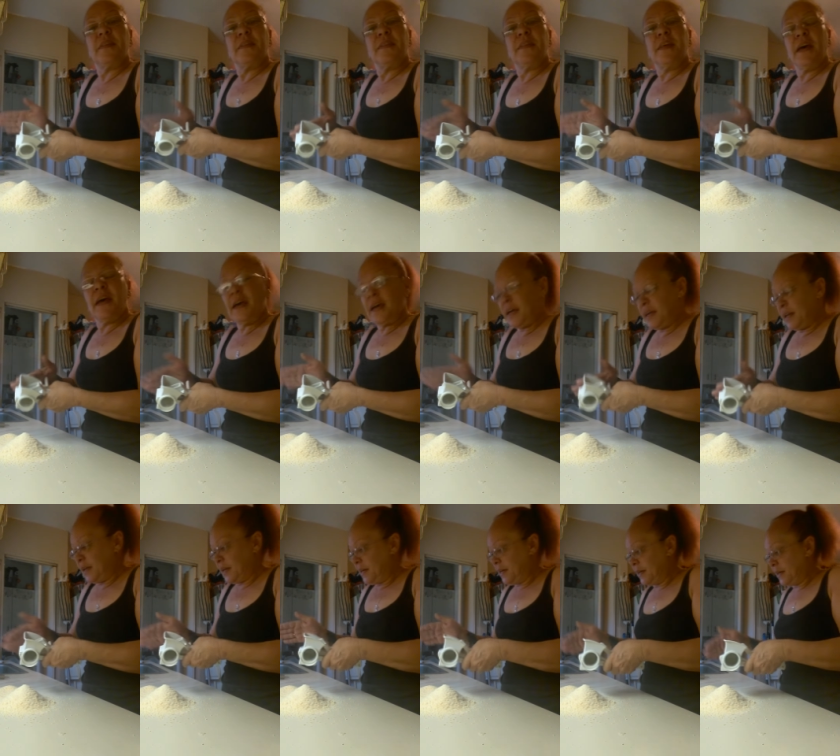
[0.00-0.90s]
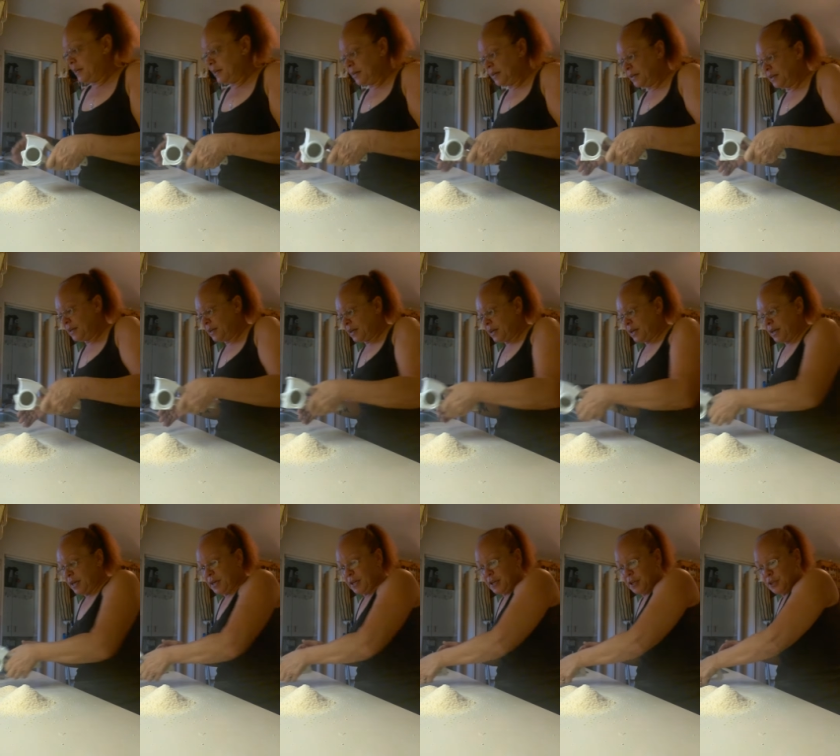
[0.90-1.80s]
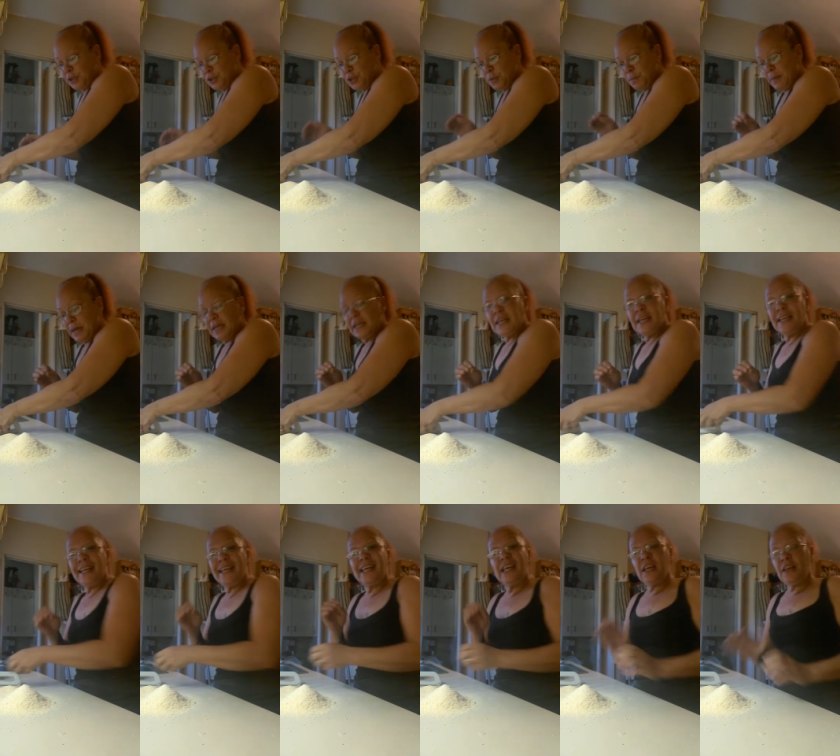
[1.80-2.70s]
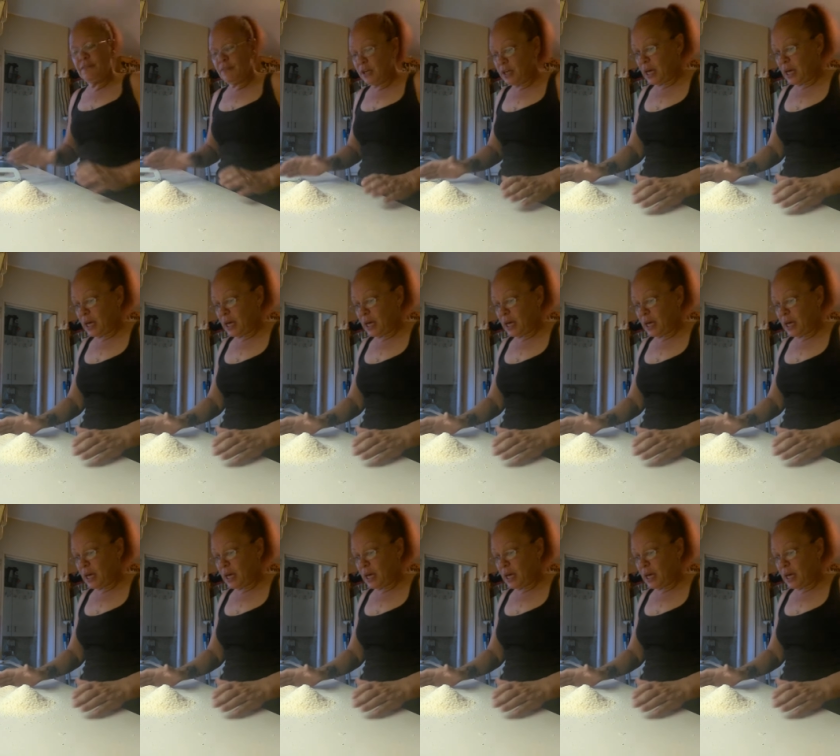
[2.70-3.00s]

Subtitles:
that to make it even,